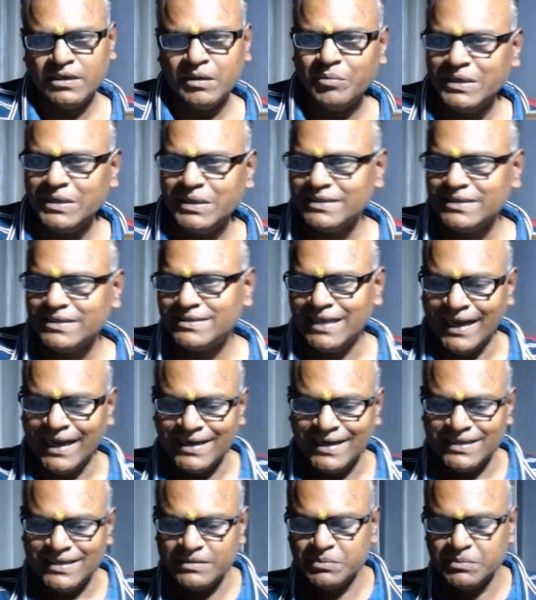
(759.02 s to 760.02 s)
means that
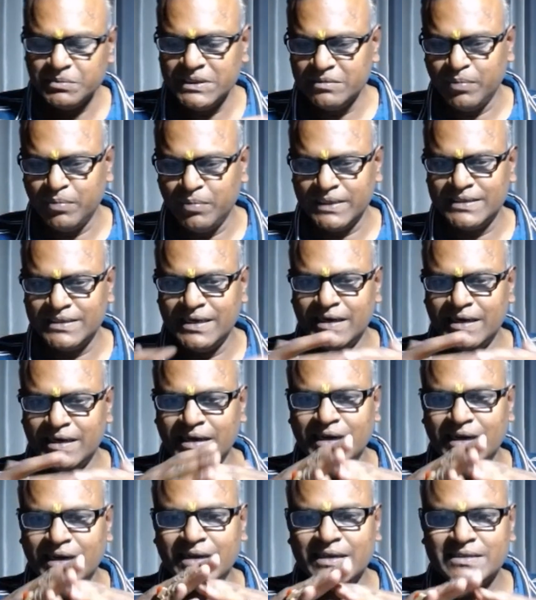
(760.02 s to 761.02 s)
is means present,
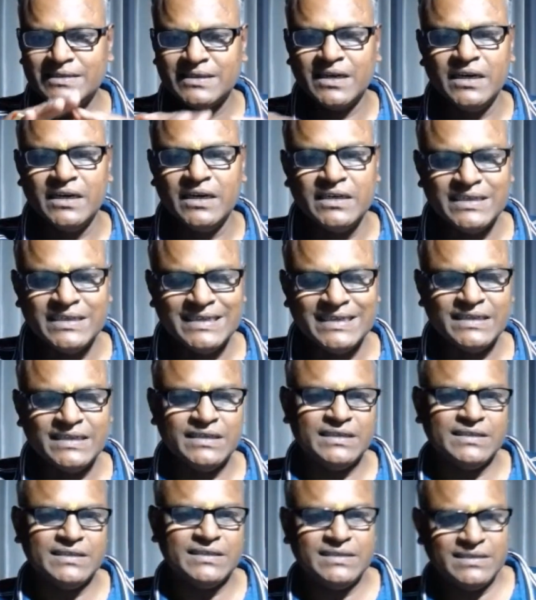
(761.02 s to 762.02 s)
it is
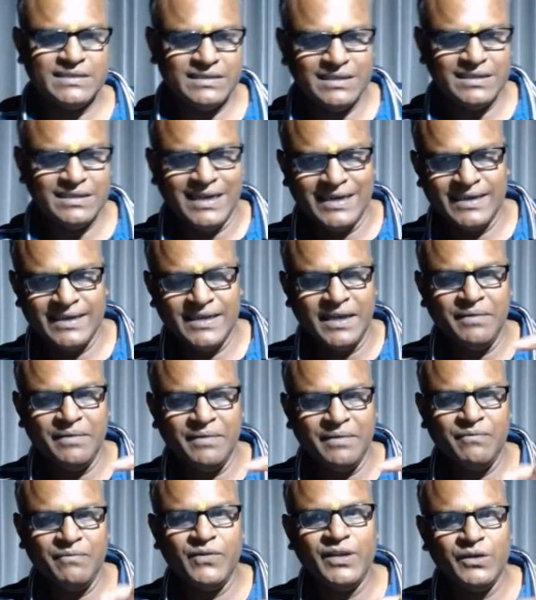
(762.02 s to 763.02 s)
continuous, that
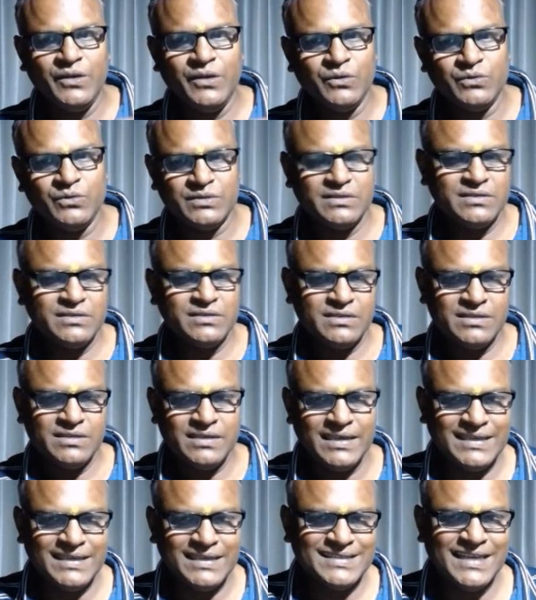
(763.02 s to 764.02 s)
time we use
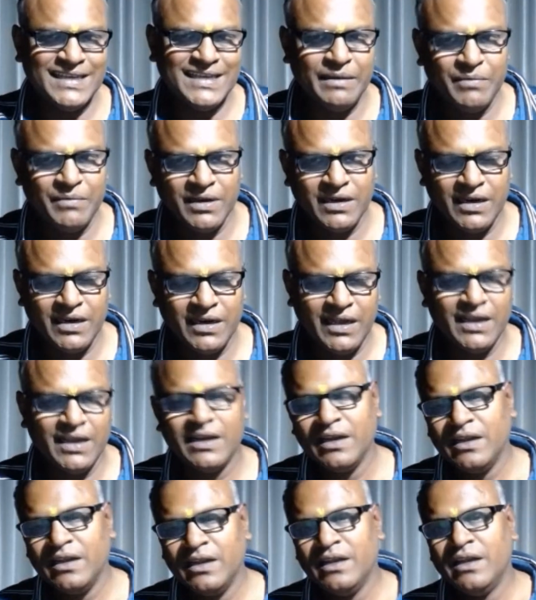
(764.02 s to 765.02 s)
is MR, like
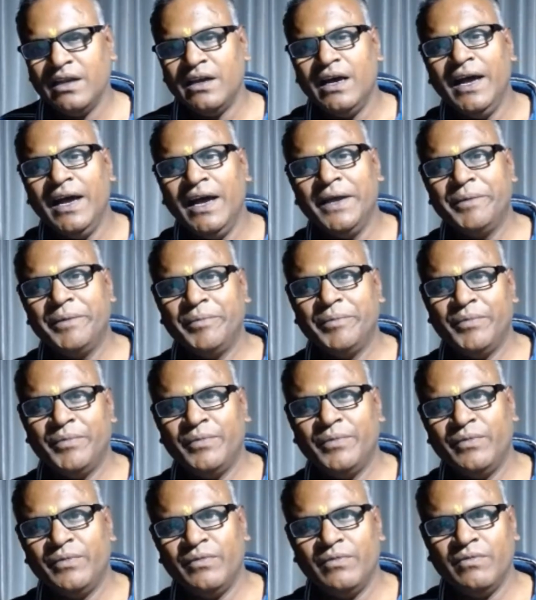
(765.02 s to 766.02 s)

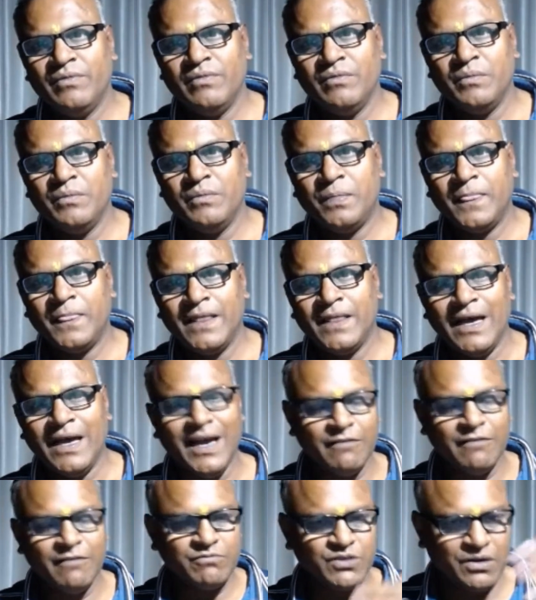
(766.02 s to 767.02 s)
I'm
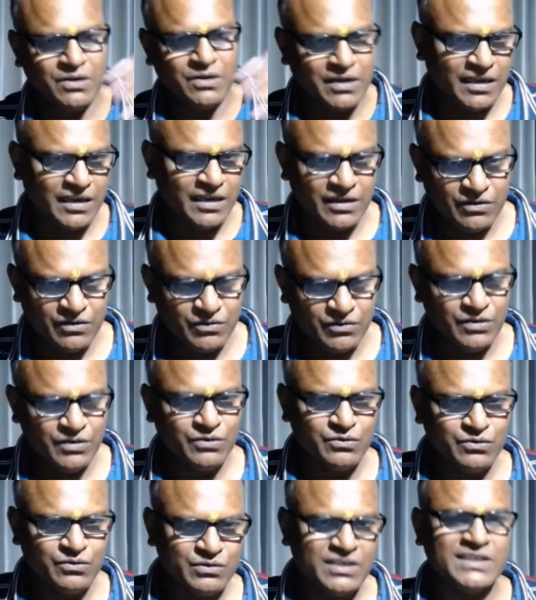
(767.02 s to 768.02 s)
talking to
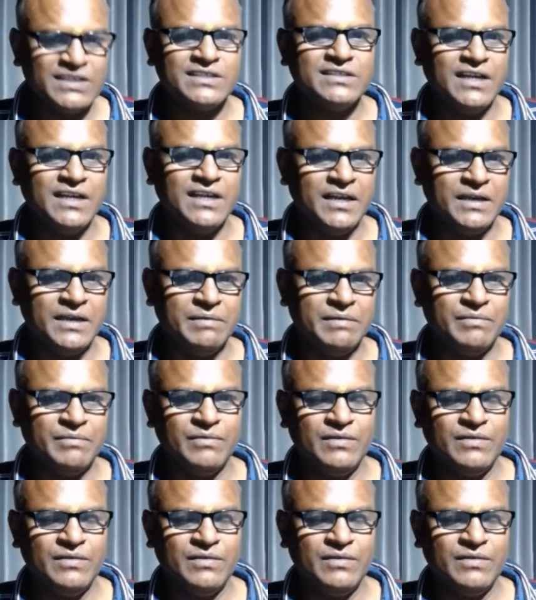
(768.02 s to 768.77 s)
you this time